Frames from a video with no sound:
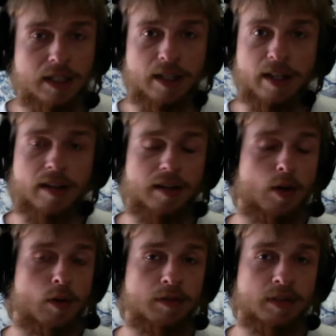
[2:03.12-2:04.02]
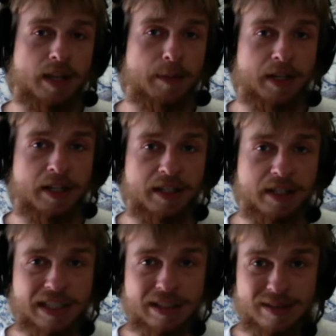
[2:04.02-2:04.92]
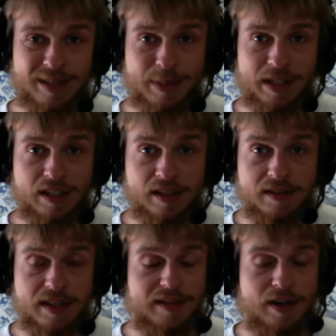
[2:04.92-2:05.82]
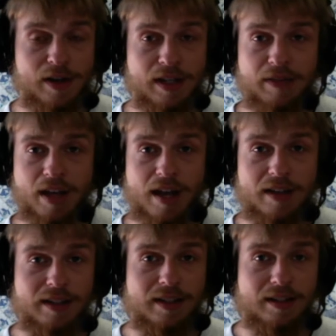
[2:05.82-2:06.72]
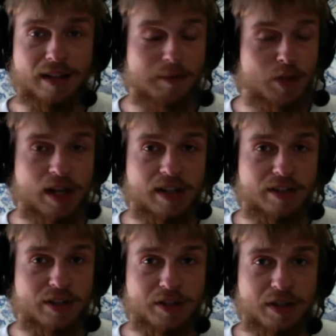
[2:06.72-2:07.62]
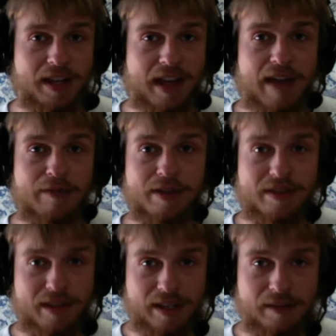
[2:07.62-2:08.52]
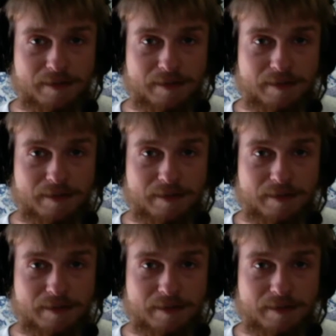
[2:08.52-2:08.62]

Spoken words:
and hopefully I'm going to need to use it because that's all I've gotten and I'm trying to search like everything.